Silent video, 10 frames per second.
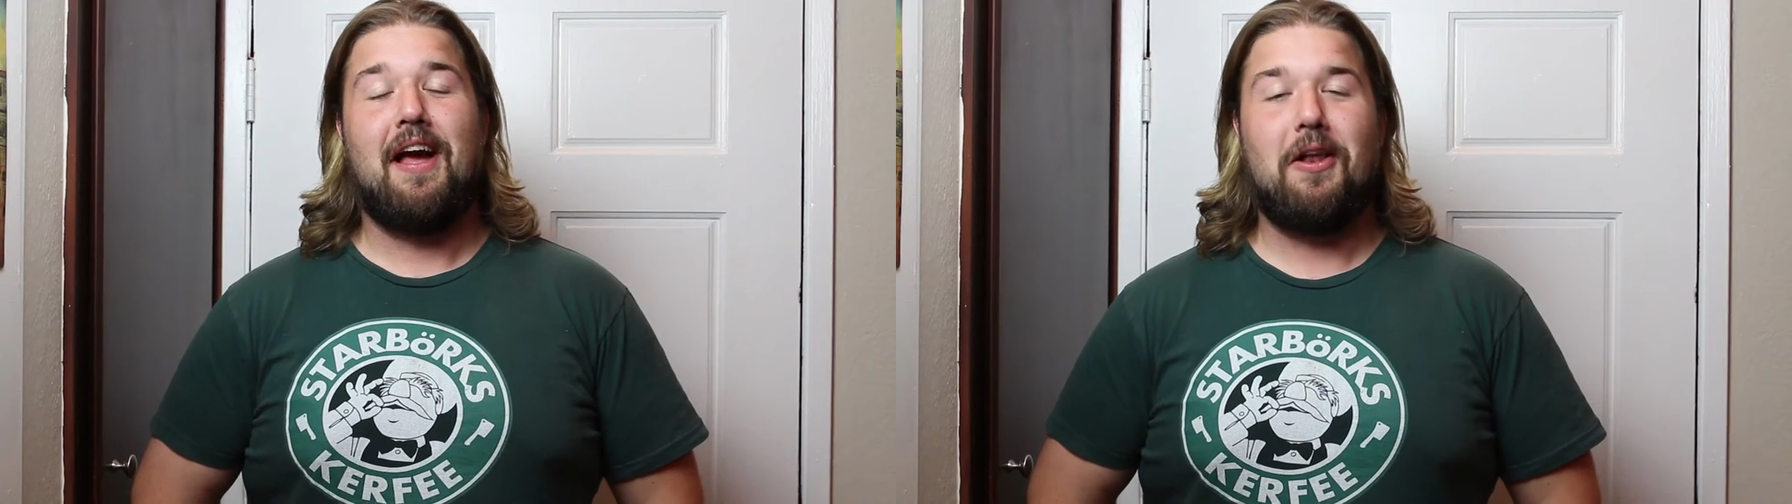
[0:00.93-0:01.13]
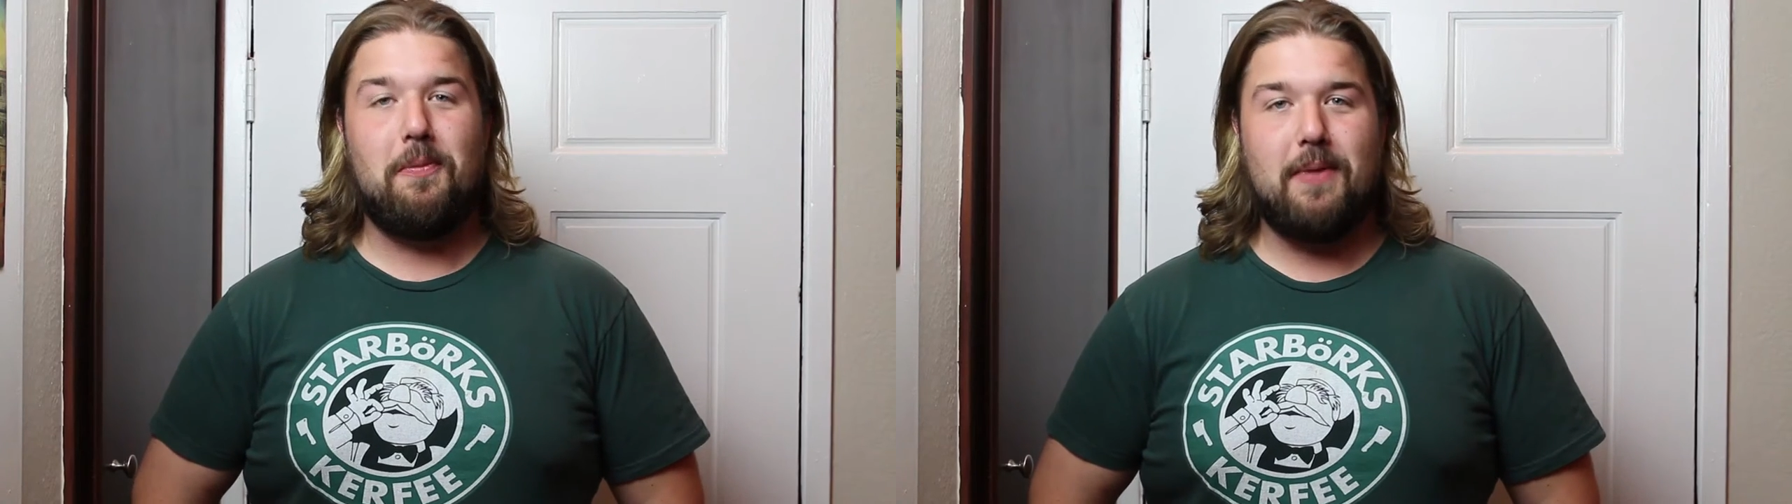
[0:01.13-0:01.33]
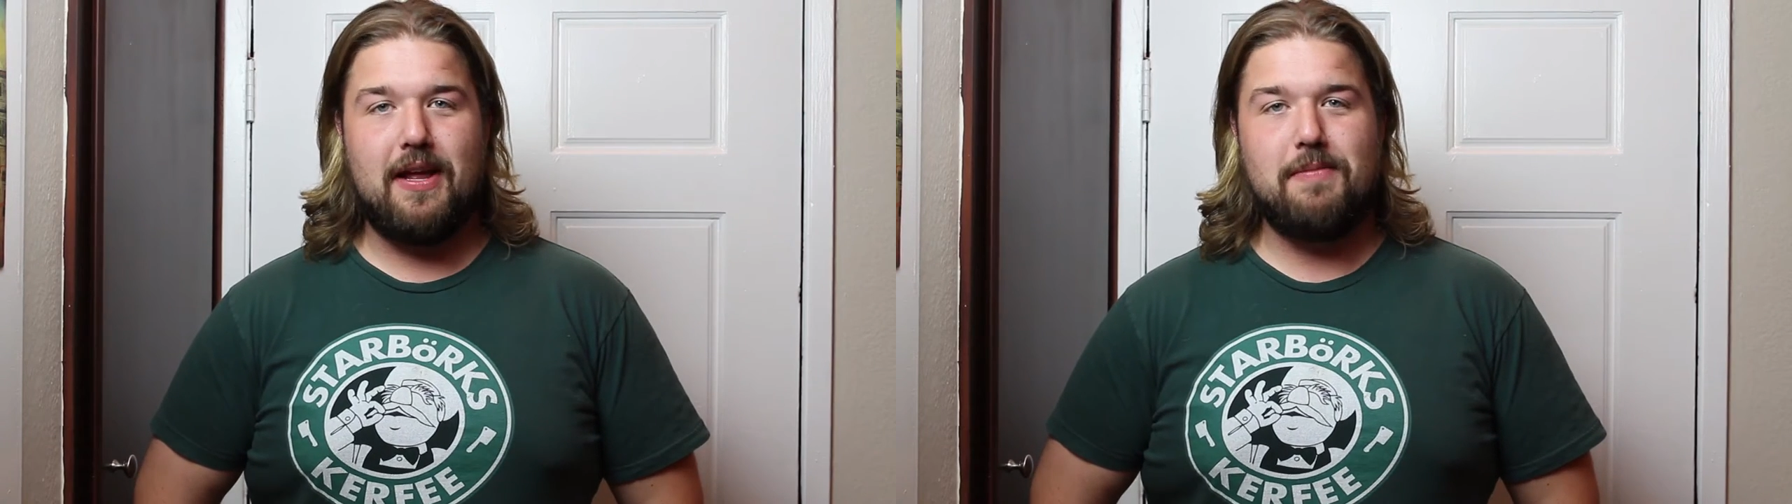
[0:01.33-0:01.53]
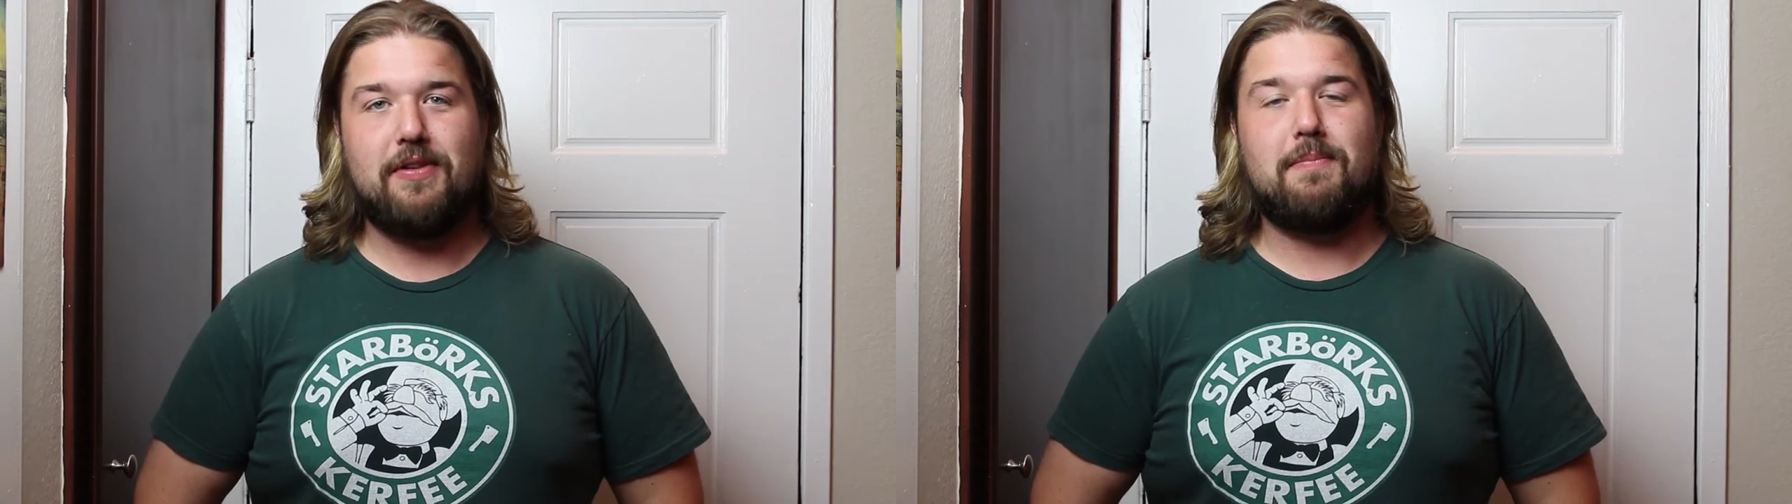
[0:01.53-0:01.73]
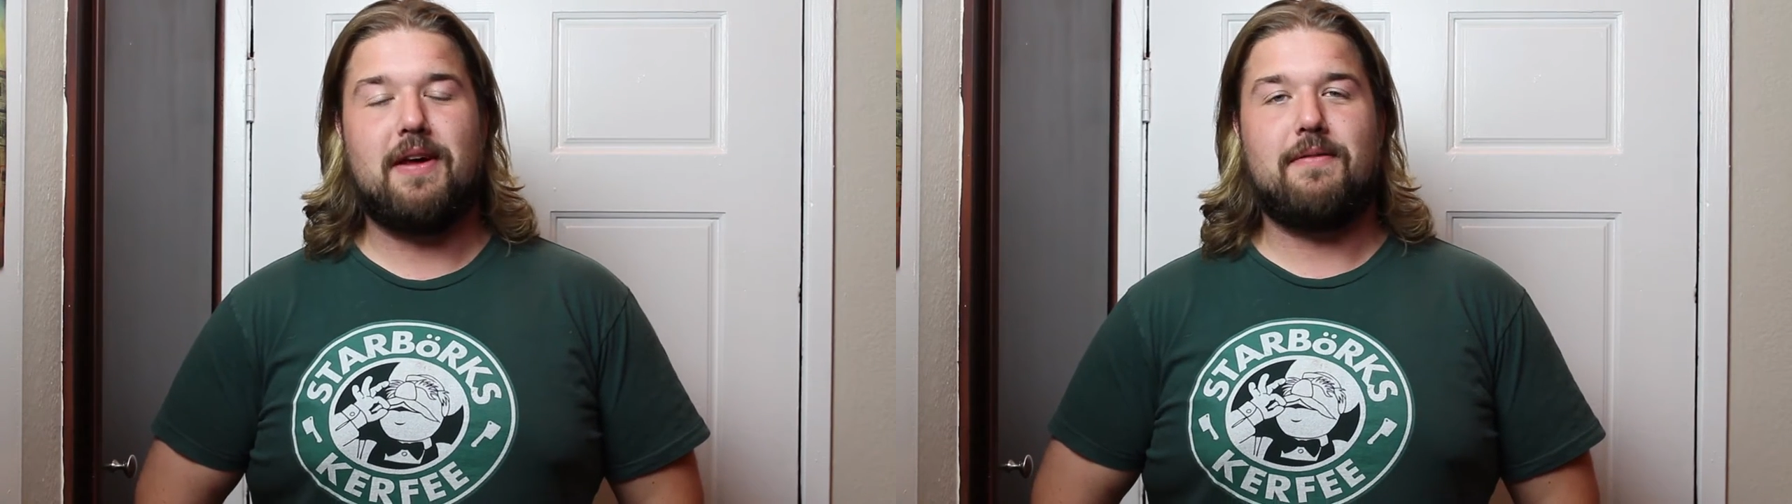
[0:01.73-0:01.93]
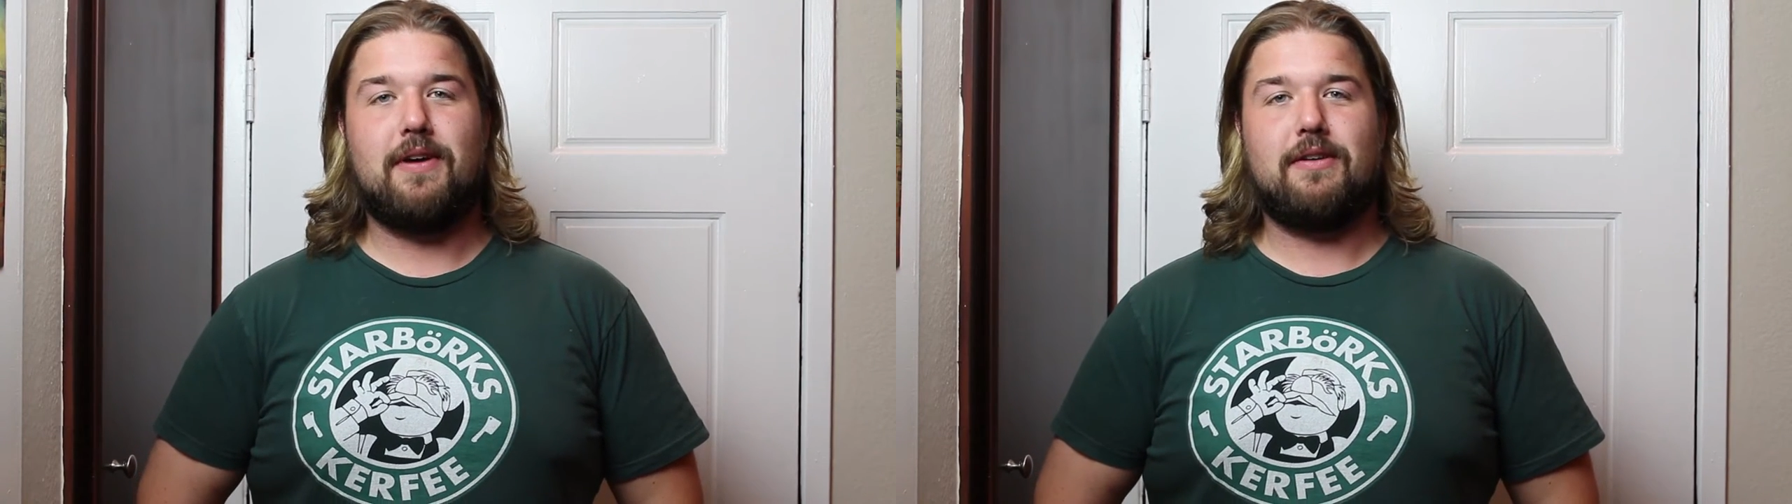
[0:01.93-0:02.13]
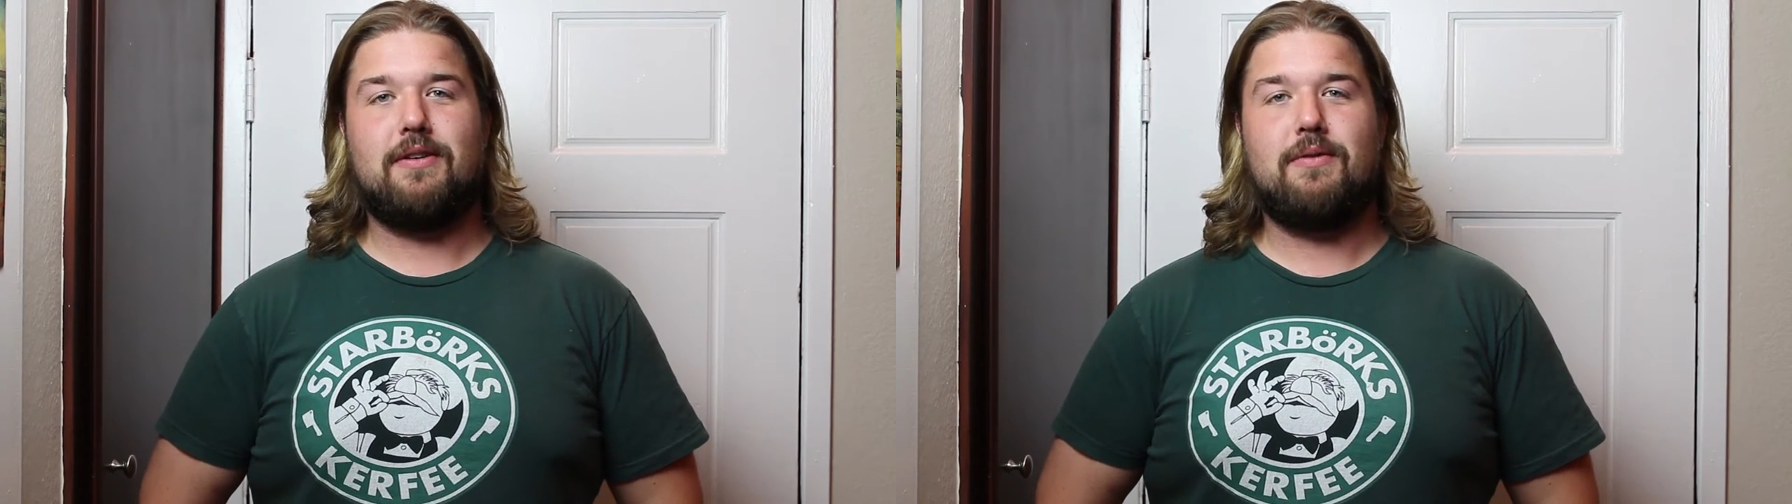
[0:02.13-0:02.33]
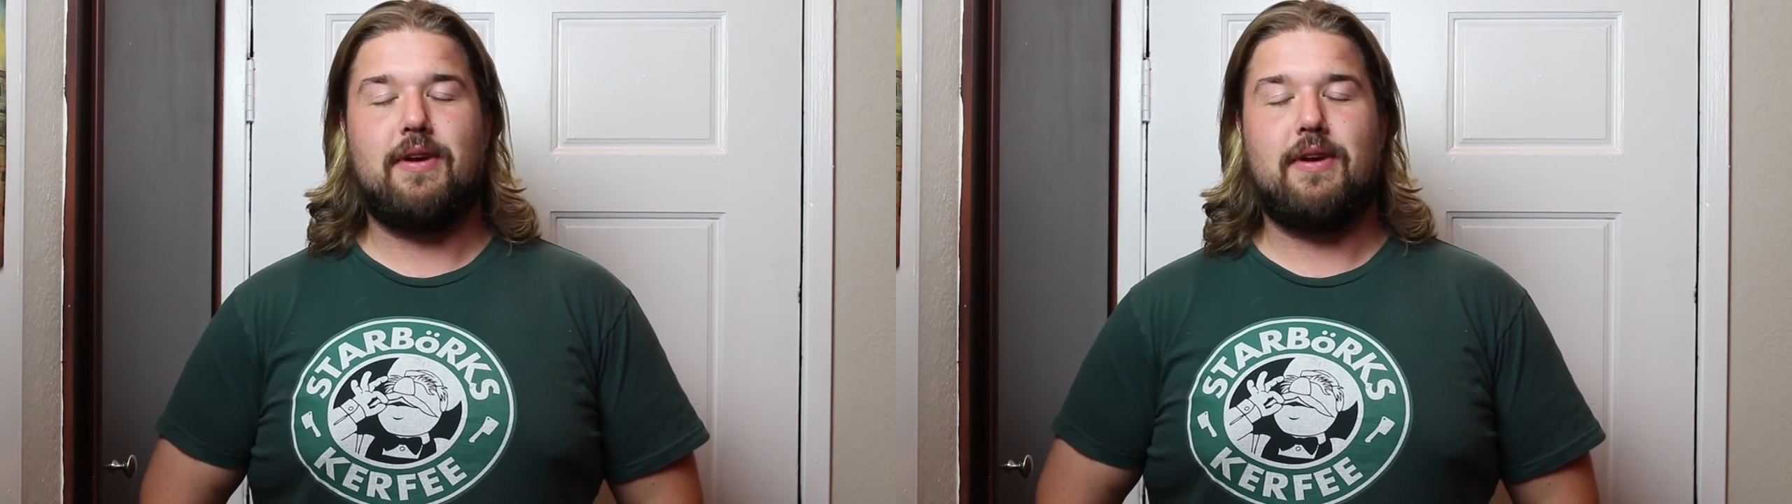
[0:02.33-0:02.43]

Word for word: Hello, my name is Ben Voelker,